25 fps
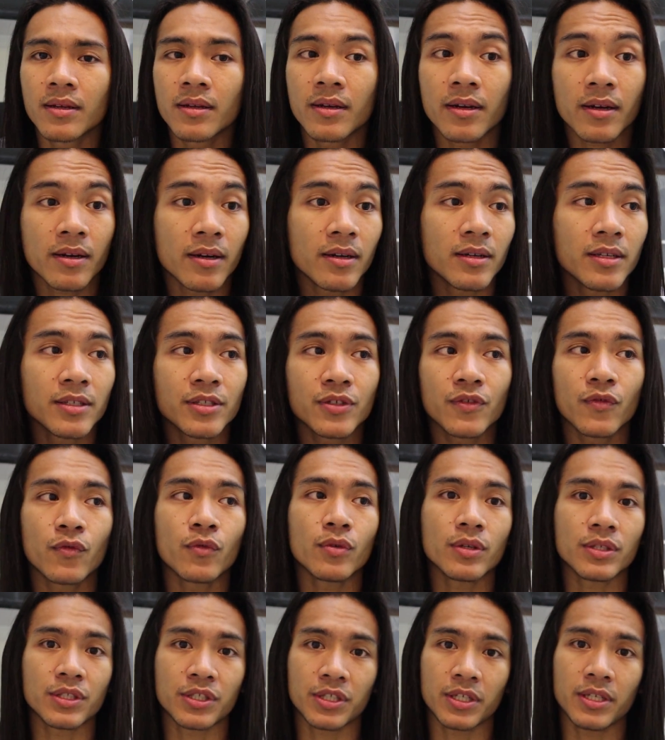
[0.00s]
Regardless of
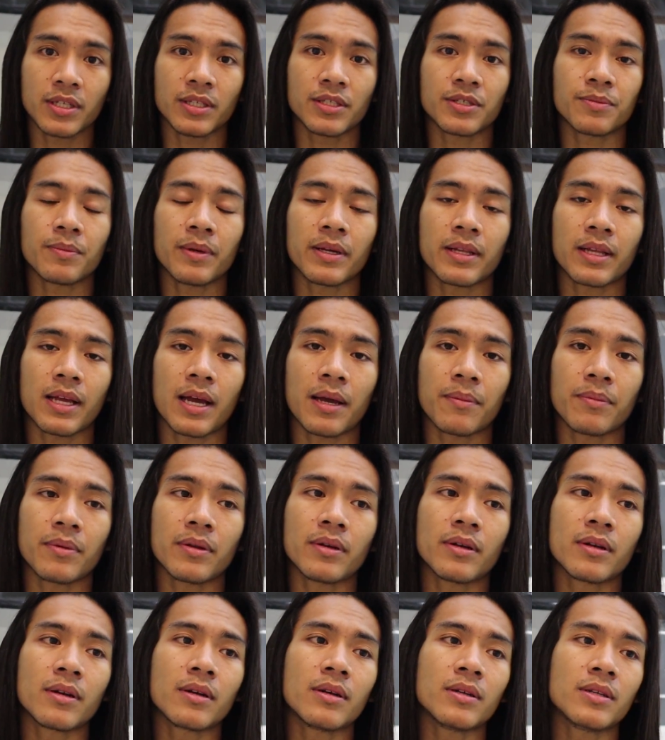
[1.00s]
what change might
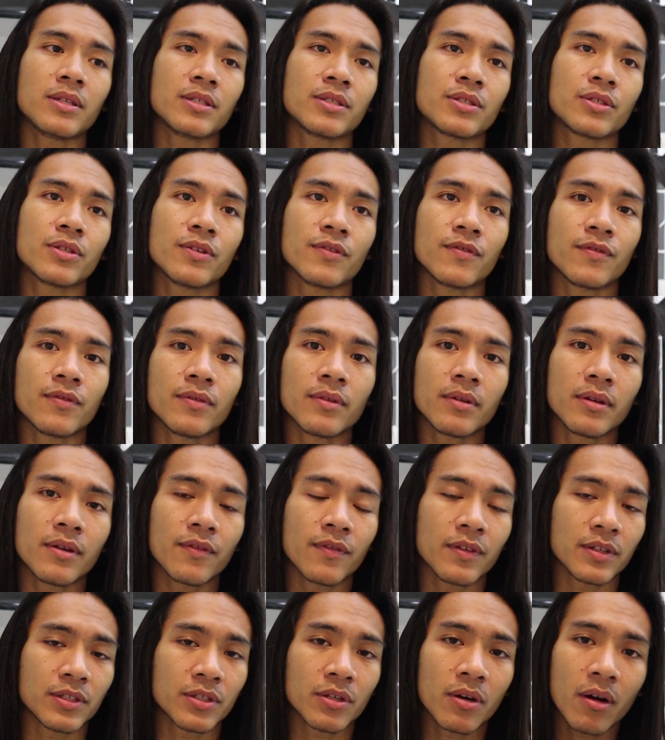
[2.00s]
happen, regardless of
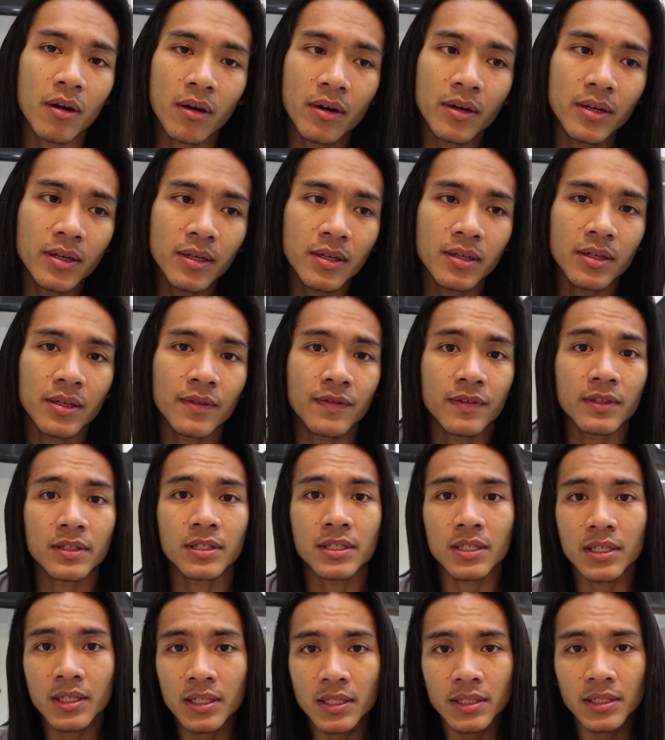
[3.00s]
if it's hard, if
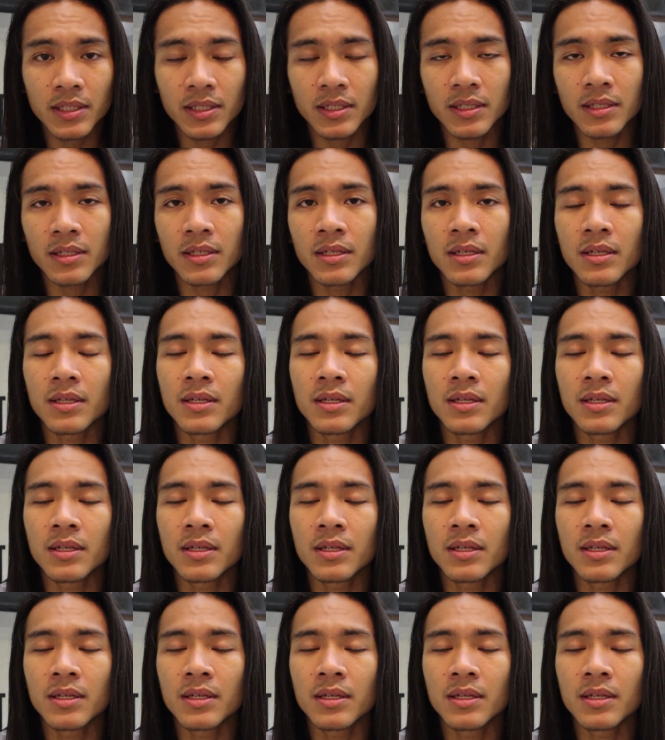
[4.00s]
it's easy,